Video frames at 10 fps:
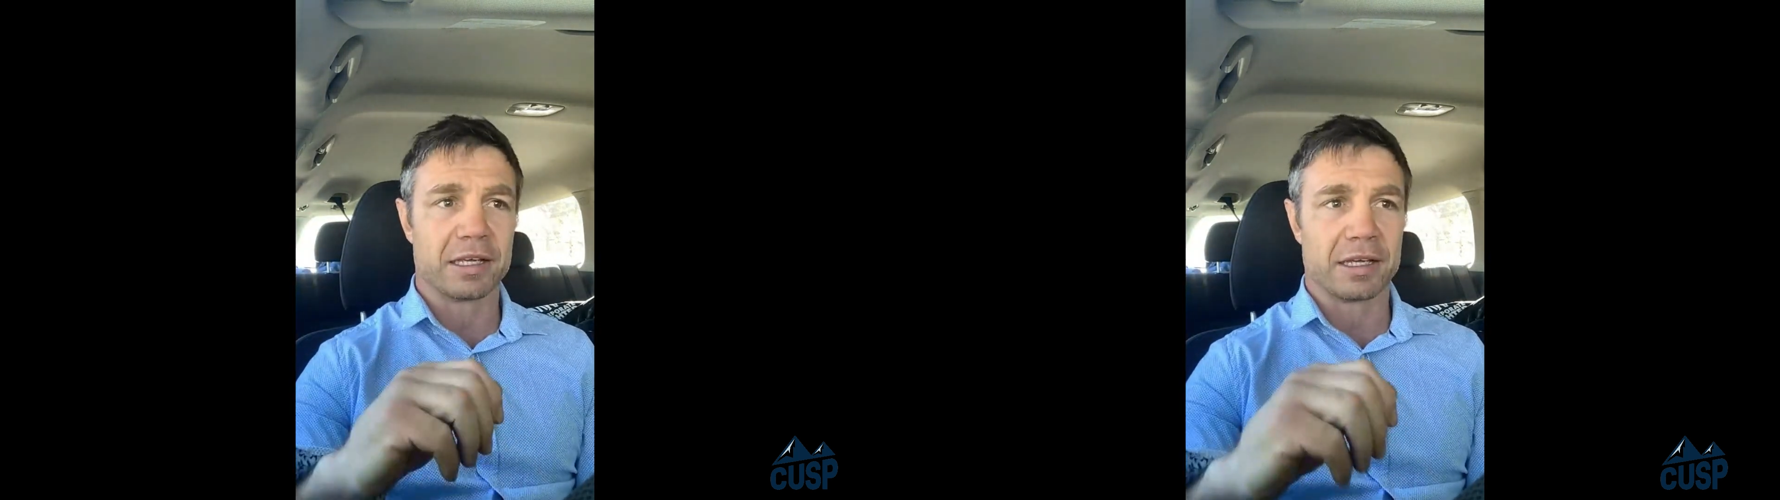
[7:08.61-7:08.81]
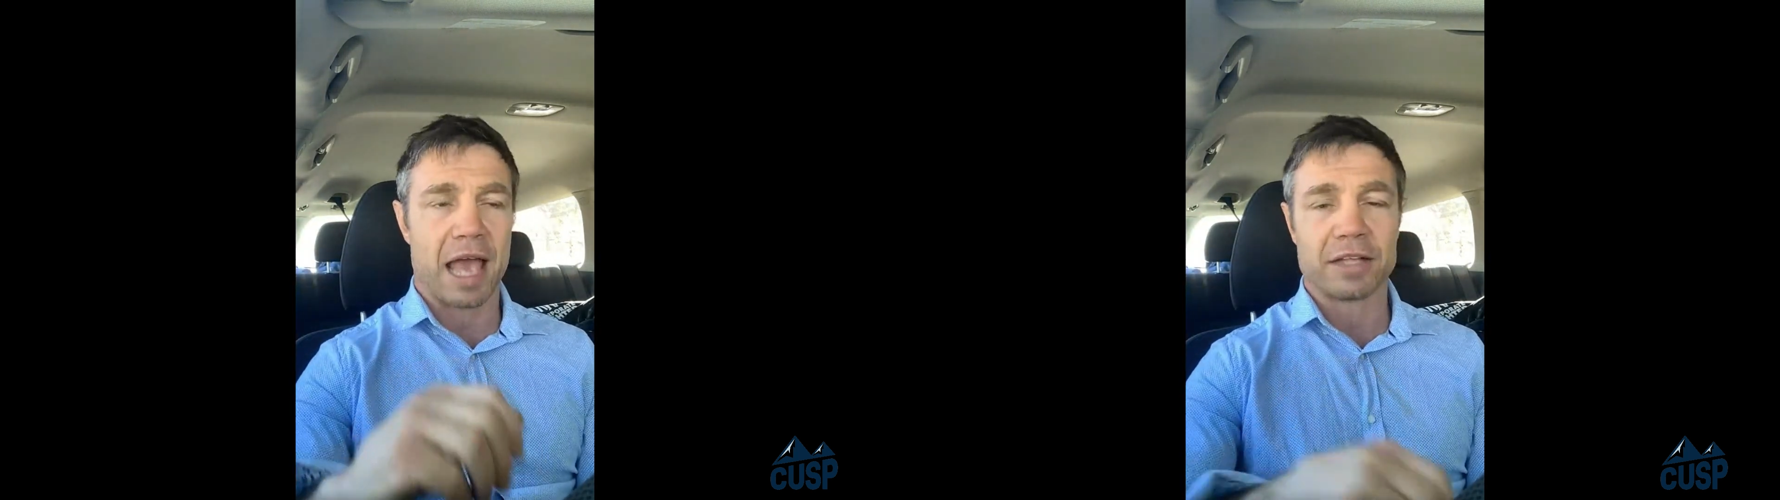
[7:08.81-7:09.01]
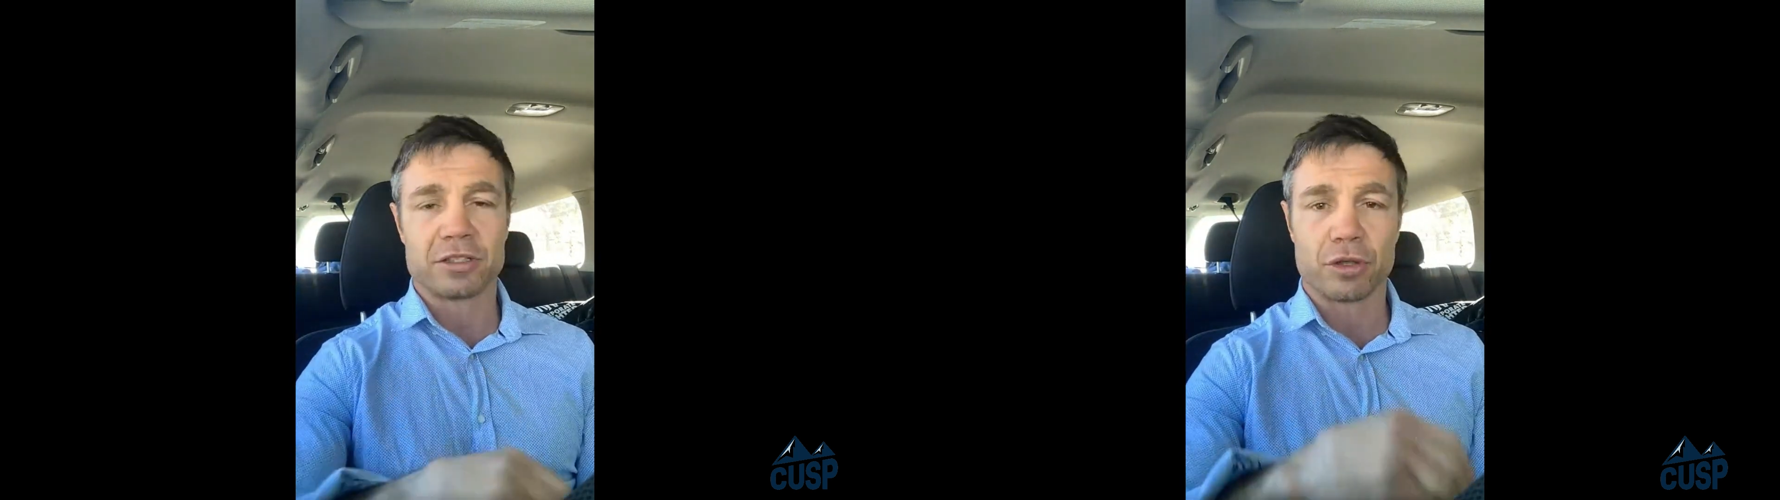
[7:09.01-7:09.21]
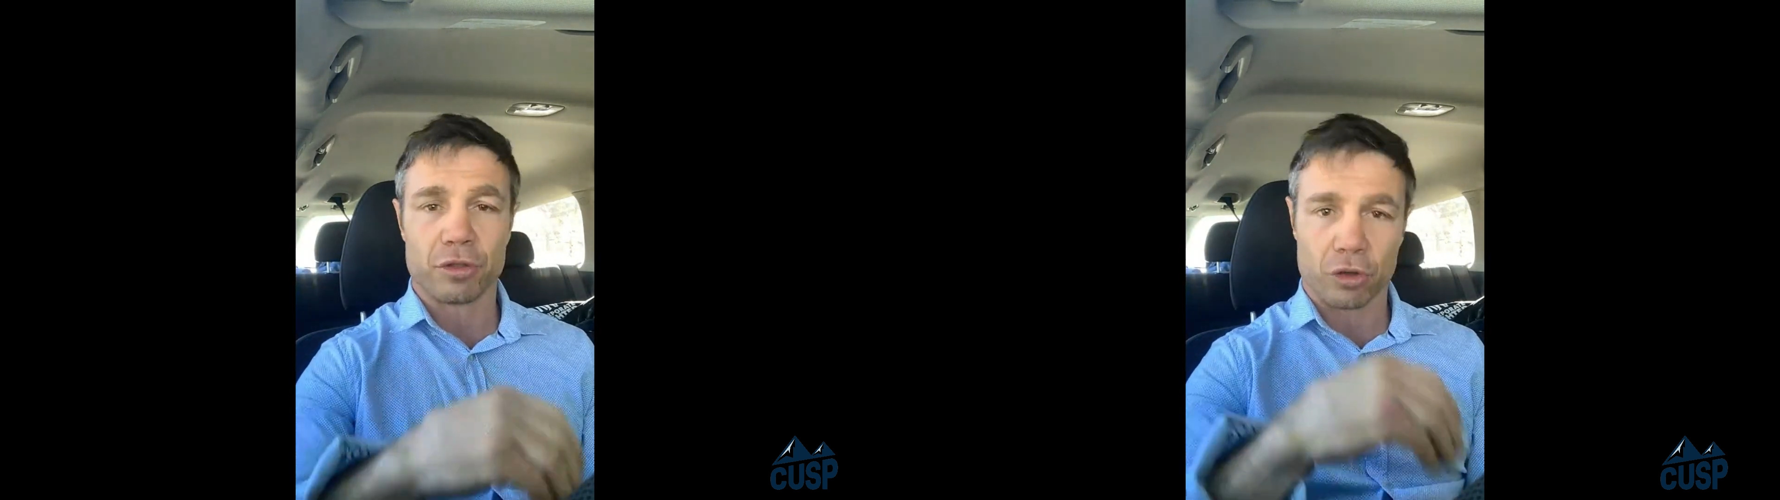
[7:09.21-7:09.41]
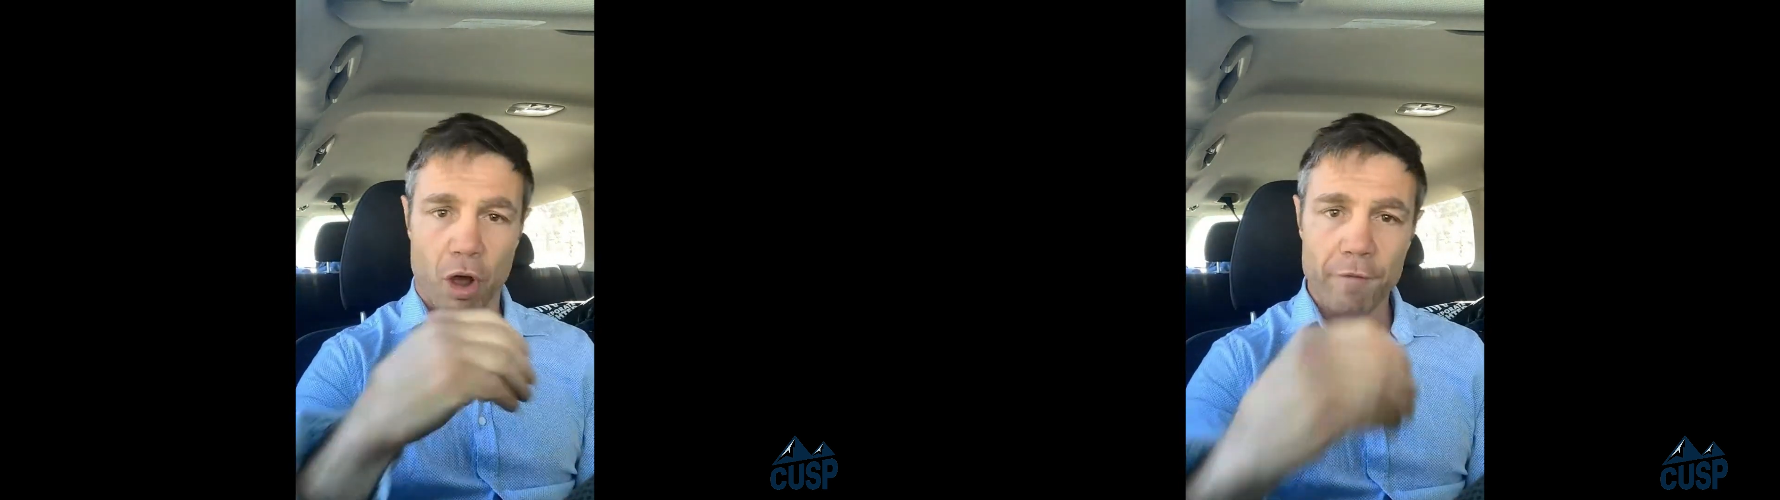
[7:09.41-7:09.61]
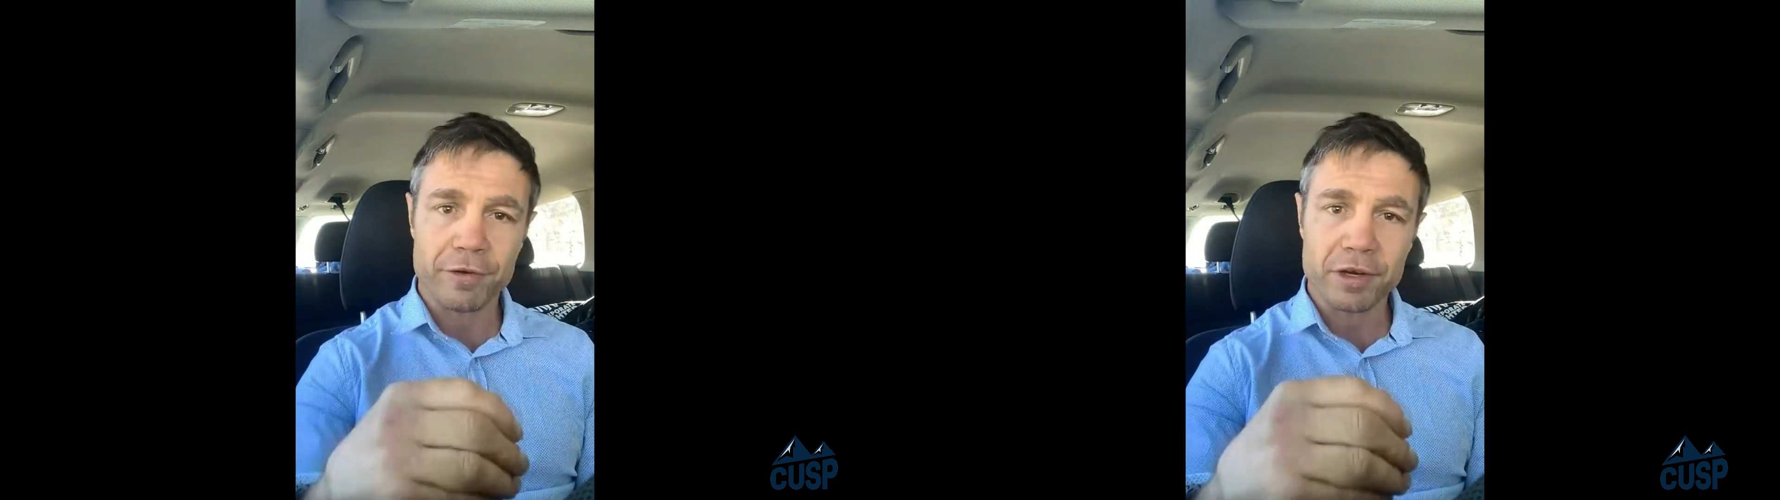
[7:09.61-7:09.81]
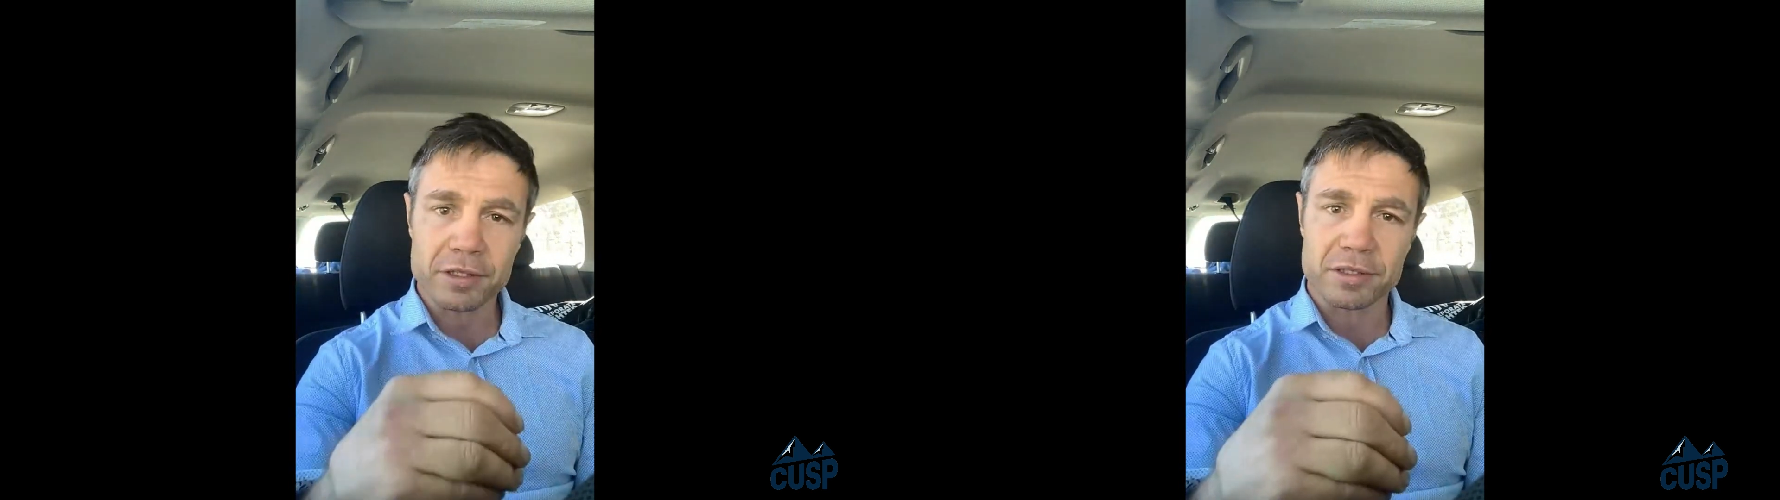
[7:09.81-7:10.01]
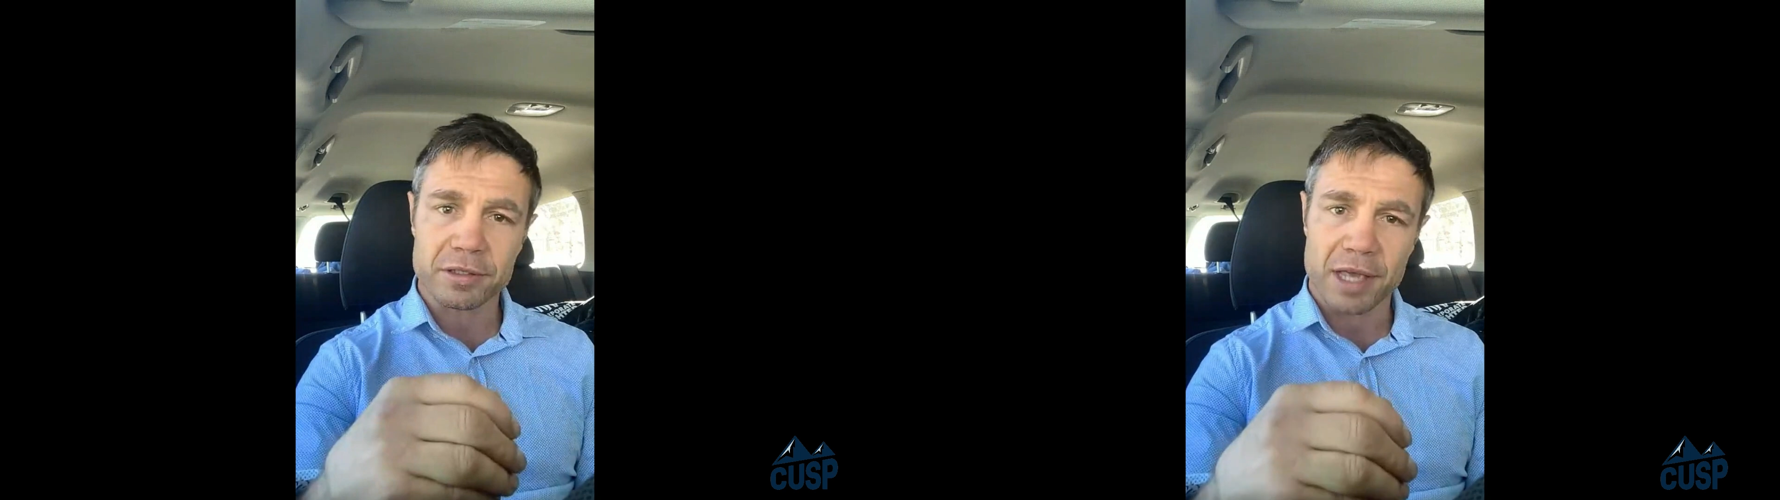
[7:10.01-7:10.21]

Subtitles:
adds to the confidence